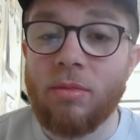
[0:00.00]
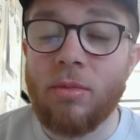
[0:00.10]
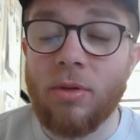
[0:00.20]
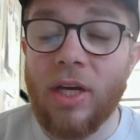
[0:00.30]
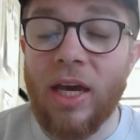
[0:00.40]

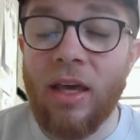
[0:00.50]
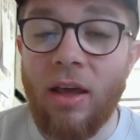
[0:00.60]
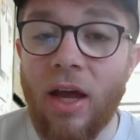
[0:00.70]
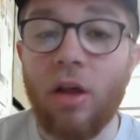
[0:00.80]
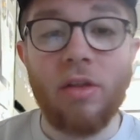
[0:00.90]
Okay,
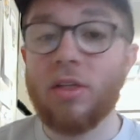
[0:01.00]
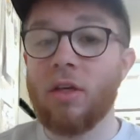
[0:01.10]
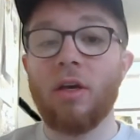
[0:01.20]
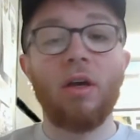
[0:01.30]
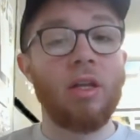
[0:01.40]
I know
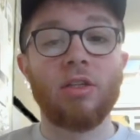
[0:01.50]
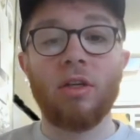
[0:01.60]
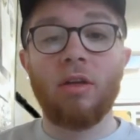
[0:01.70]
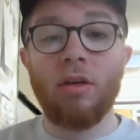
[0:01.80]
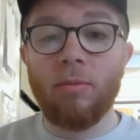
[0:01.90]
that's
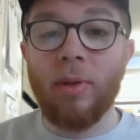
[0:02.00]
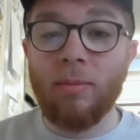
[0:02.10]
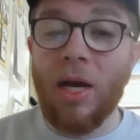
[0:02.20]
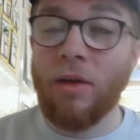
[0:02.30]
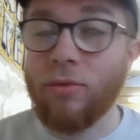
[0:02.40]
a big
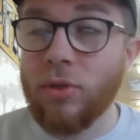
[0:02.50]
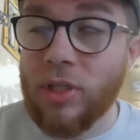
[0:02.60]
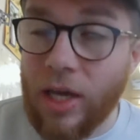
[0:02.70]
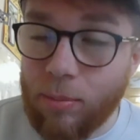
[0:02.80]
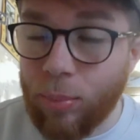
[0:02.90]
mouthful to
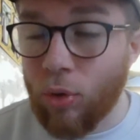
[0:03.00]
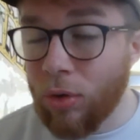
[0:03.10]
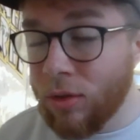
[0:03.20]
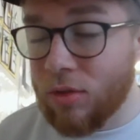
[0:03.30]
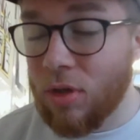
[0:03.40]
say,
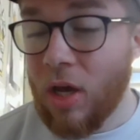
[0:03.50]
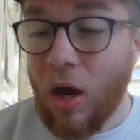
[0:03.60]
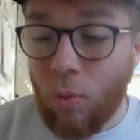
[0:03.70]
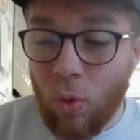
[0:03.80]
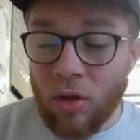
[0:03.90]
but
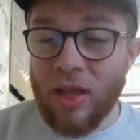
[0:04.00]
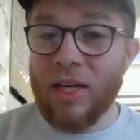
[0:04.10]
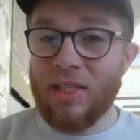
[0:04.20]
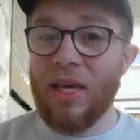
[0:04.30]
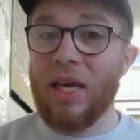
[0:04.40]
what
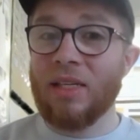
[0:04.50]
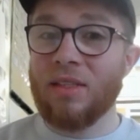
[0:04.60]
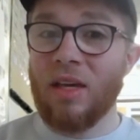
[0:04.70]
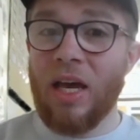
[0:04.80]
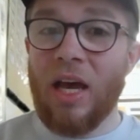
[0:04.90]
that
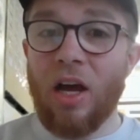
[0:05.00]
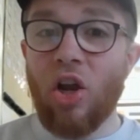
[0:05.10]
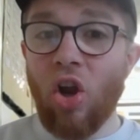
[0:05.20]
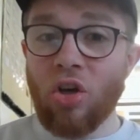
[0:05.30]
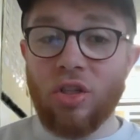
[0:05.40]
is,
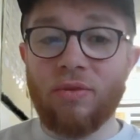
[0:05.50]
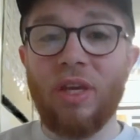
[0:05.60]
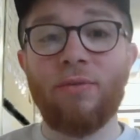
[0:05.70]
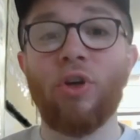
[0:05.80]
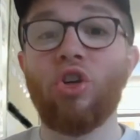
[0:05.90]
lots of
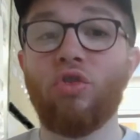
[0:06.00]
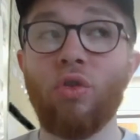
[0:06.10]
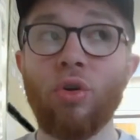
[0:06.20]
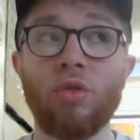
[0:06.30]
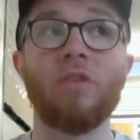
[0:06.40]
different
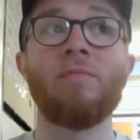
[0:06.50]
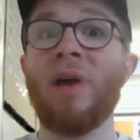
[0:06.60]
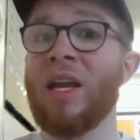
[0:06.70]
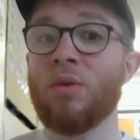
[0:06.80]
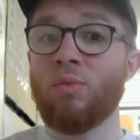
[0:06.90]
crews of
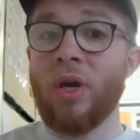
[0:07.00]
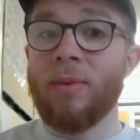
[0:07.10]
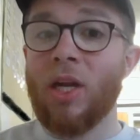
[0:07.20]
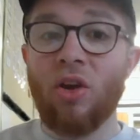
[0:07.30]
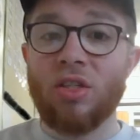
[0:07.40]
men and
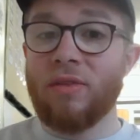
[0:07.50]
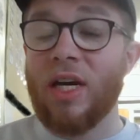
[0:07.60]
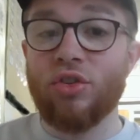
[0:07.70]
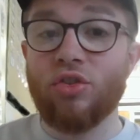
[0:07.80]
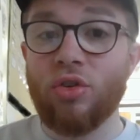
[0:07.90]
women, lots of
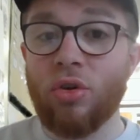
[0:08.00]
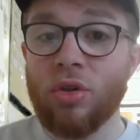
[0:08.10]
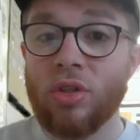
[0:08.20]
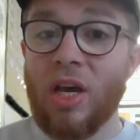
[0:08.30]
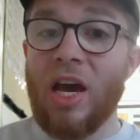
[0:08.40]

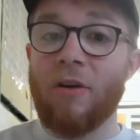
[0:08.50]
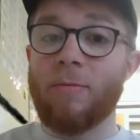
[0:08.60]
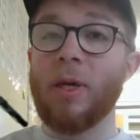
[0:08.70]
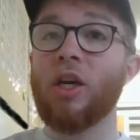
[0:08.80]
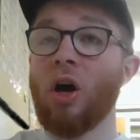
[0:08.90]
astronauts have
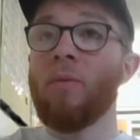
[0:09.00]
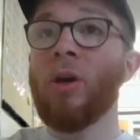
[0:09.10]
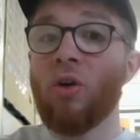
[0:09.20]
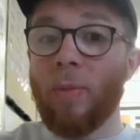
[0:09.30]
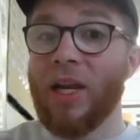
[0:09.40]
been
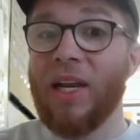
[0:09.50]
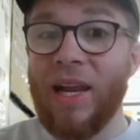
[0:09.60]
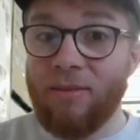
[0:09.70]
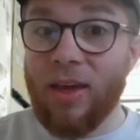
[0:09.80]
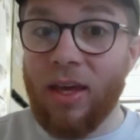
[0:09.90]
going up and
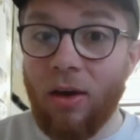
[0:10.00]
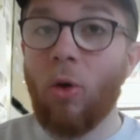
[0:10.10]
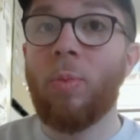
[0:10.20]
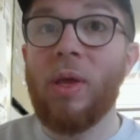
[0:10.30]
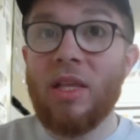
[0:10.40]
living
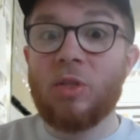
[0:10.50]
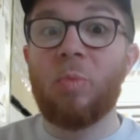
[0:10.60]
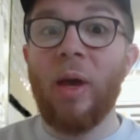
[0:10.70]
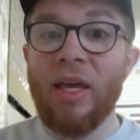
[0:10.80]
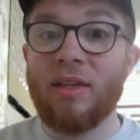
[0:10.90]
up in
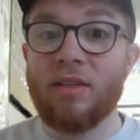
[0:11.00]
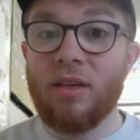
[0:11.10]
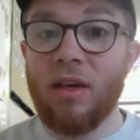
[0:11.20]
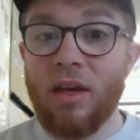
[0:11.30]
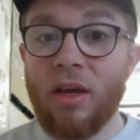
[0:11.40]
space,
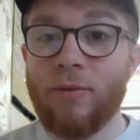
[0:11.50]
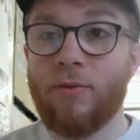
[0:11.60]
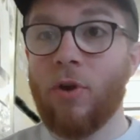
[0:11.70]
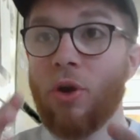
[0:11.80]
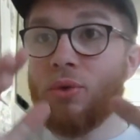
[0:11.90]

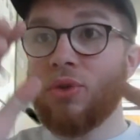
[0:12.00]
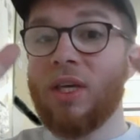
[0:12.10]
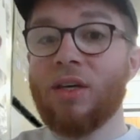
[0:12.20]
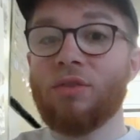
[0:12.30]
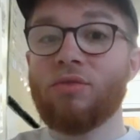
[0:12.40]

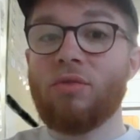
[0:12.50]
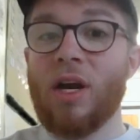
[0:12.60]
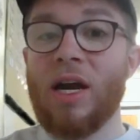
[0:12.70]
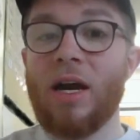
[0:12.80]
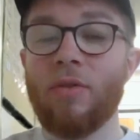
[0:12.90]
floating
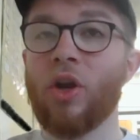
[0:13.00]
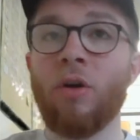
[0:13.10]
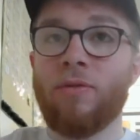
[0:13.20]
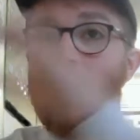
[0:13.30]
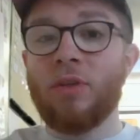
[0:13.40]
around. They're
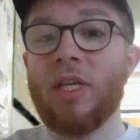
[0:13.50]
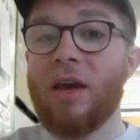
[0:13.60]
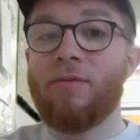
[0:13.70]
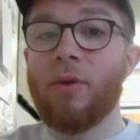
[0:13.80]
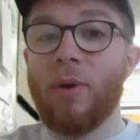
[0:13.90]
not floating
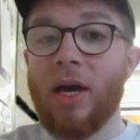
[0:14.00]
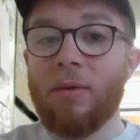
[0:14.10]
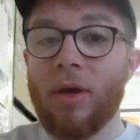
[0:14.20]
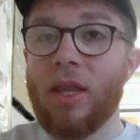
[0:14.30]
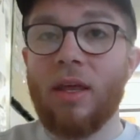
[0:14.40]
everywhere
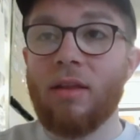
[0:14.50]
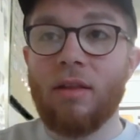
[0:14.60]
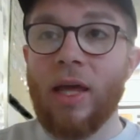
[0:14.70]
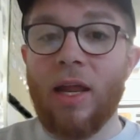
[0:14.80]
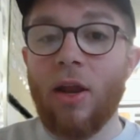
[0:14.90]
where they
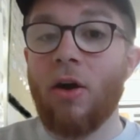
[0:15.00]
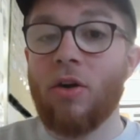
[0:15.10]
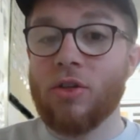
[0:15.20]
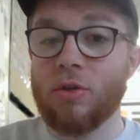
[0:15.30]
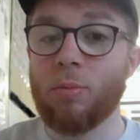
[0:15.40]
get
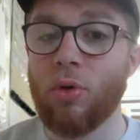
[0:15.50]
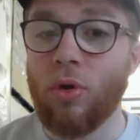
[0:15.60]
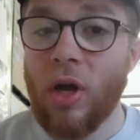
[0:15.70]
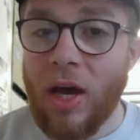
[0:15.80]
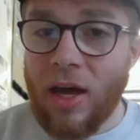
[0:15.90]
lost, but
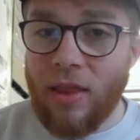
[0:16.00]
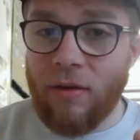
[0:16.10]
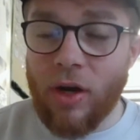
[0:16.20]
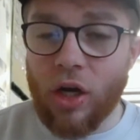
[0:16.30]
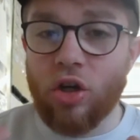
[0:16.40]

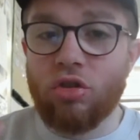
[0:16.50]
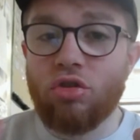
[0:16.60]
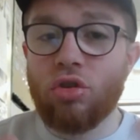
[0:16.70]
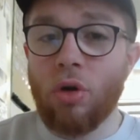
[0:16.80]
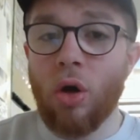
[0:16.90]
they're in a
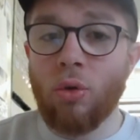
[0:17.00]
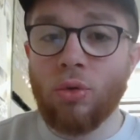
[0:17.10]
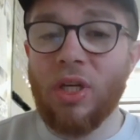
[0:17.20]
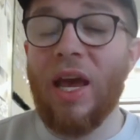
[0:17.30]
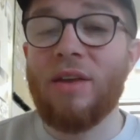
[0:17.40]

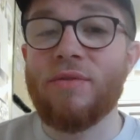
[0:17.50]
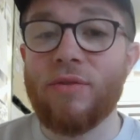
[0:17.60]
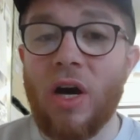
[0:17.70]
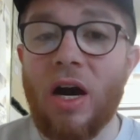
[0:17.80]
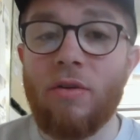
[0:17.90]
controlled
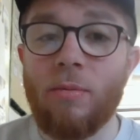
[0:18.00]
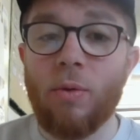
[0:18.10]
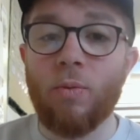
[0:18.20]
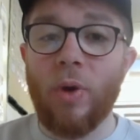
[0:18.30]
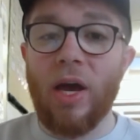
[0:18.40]

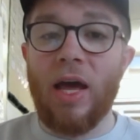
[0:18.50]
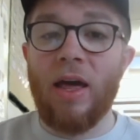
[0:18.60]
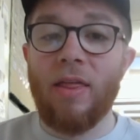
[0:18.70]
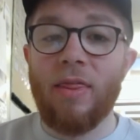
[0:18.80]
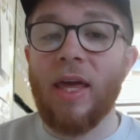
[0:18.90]
environment
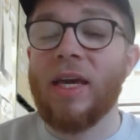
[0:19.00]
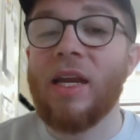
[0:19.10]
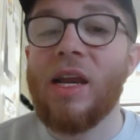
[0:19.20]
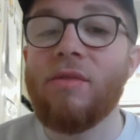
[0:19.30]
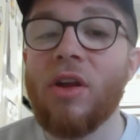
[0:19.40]
where they
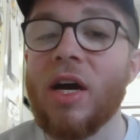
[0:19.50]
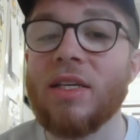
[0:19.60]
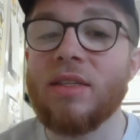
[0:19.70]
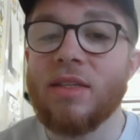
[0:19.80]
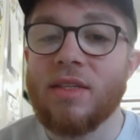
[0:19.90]
can live
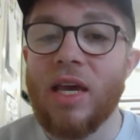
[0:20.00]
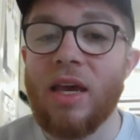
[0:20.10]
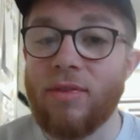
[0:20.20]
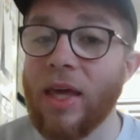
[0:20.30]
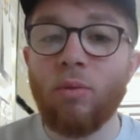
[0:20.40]
nice and
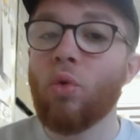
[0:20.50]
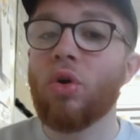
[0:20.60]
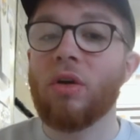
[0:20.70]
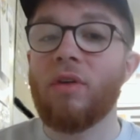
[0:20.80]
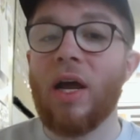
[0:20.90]
safe. They
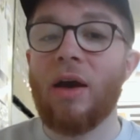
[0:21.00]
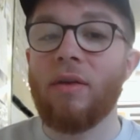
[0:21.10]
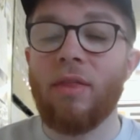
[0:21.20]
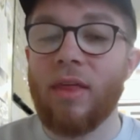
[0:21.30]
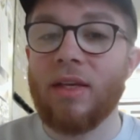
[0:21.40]
walk around
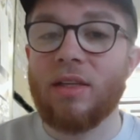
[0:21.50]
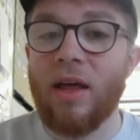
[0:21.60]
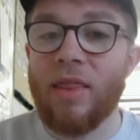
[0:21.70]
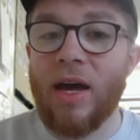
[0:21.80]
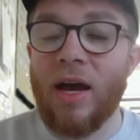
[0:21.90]
and things
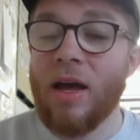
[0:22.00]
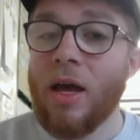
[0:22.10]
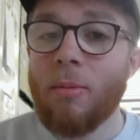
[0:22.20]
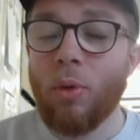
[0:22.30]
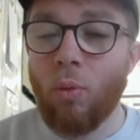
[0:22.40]
like that.
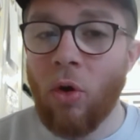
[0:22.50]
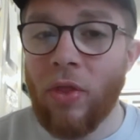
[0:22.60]
But what they